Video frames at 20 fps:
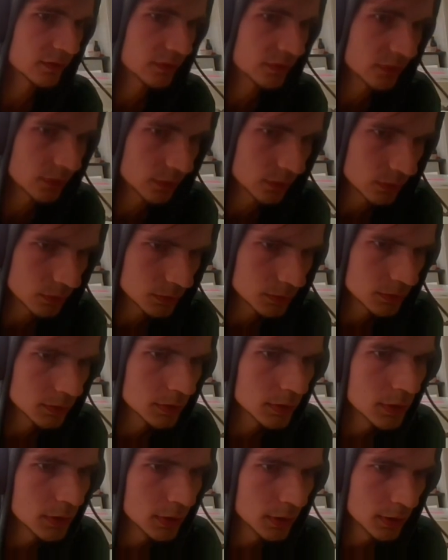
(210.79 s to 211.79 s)
So
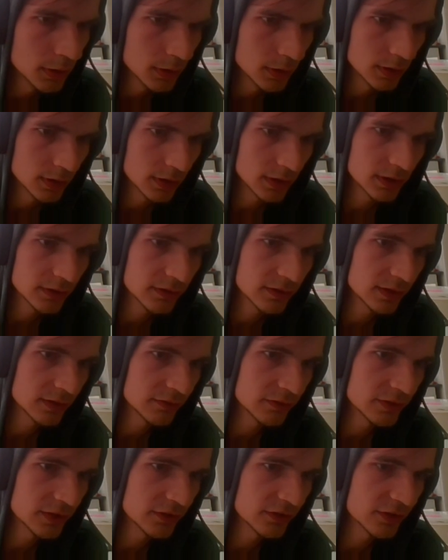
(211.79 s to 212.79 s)
if
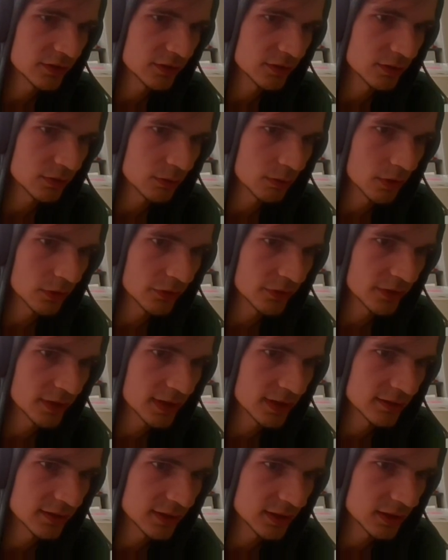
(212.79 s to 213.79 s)
this doesn't cross
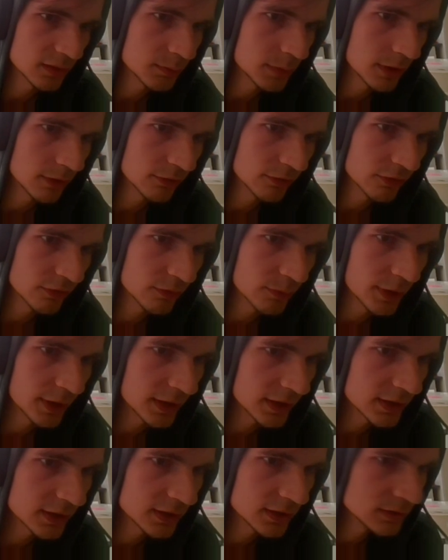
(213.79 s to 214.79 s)
that and it bounces
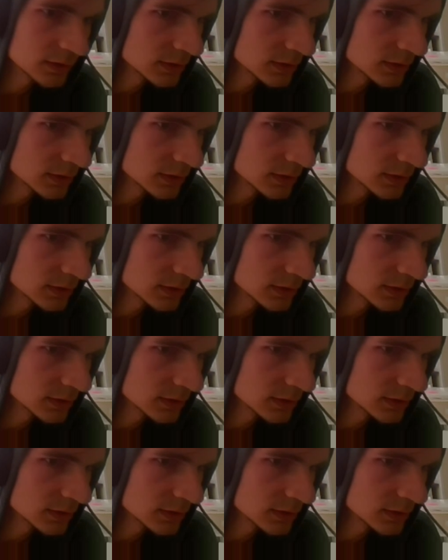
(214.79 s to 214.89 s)
back,